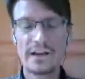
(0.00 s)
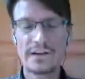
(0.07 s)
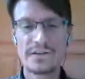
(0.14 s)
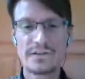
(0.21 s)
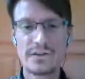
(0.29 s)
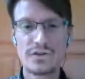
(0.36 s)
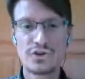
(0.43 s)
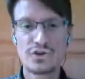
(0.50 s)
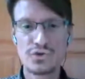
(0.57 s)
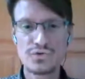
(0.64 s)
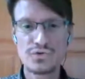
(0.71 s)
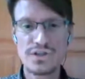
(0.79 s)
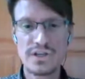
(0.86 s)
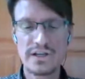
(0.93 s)
and you
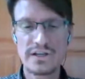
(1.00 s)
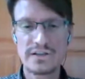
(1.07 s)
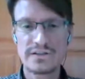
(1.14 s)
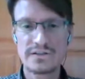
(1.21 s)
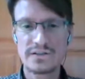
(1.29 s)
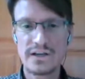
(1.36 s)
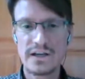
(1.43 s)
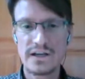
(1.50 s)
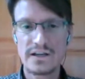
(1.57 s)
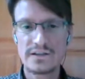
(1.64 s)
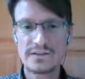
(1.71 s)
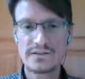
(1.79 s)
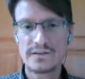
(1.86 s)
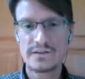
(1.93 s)
see it
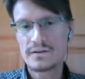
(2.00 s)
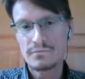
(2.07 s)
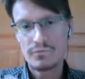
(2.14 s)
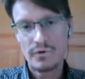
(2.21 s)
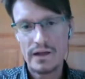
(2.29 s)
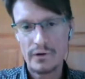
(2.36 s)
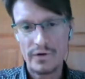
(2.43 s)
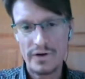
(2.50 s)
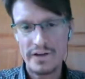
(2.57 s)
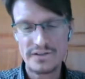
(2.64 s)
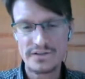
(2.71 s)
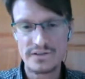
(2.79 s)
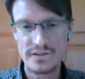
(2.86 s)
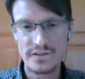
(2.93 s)
as, or
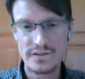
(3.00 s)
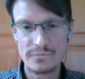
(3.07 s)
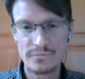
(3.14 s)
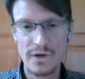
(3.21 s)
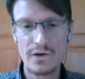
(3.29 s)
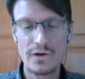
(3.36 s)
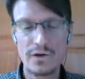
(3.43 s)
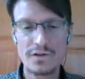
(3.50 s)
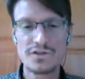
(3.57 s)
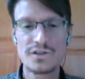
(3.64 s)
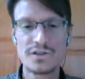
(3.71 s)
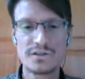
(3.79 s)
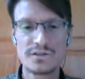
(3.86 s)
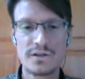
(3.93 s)
as
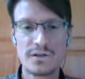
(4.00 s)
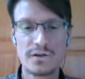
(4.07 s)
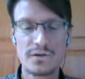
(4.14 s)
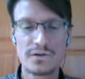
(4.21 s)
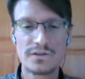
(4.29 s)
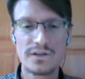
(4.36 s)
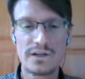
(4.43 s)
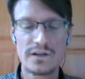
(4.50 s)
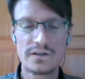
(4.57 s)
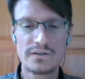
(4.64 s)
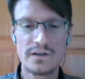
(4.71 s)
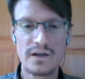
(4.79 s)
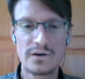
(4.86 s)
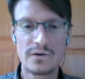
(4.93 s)
biology looks at it
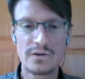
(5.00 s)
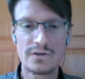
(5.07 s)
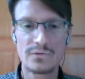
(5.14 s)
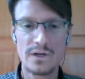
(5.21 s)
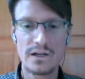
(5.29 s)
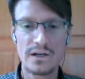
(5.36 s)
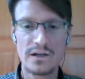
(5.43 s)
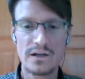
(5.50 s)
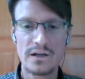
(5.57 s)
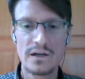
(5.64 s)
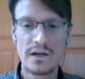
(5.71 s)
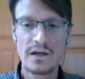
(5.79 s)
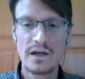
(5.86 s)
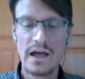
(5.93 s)
now as well,
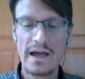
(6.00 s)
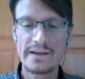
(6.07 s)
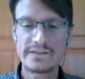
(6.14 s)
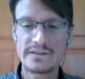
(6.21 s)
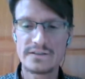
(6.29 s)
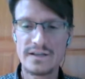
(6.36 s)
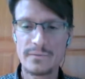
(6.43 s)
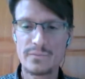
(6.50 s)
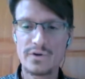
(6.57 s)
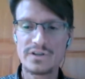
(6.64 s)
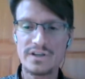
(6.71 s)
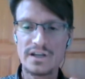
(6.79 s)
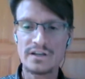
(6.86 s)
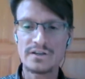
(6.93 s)
as a
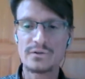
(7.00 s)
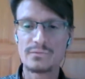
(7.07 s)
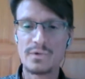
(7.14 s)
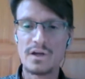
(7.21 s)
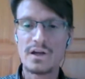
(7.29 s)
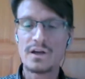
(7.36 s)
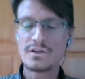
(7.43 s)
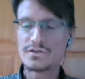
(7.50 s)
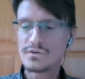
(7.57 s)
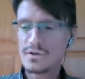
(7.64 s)
separate kingdom. So